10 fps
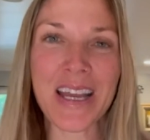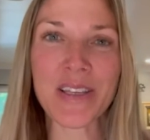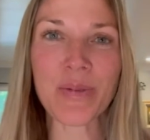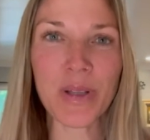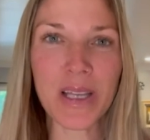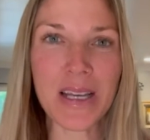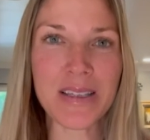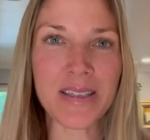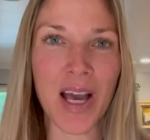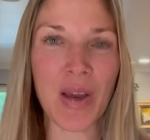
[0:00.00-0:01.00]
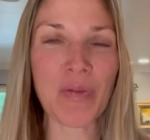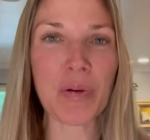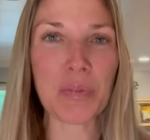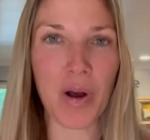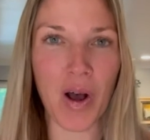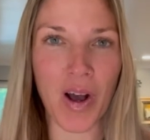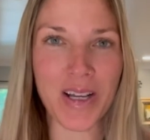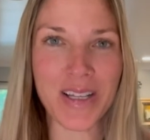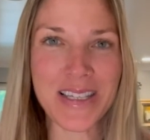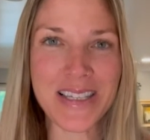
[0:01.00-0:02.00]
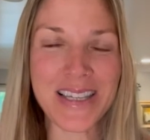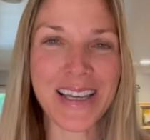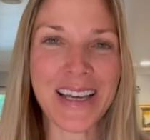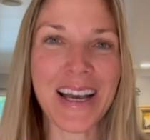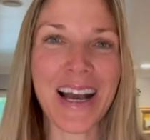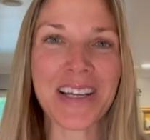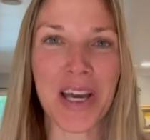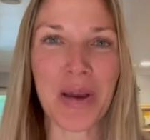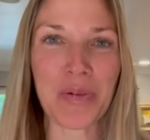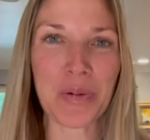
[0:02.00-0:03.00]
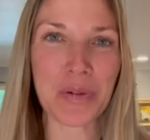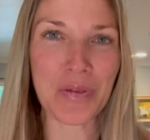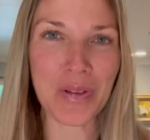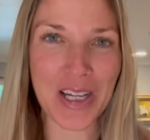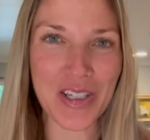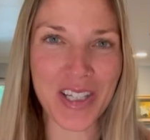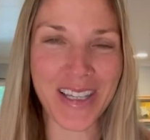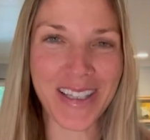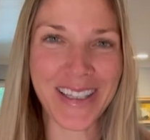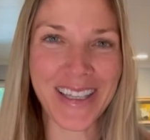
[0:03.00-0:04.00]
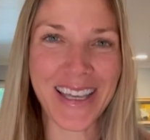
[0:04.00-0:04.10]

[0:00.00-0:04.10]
Really is a time for pause, a time for reflection.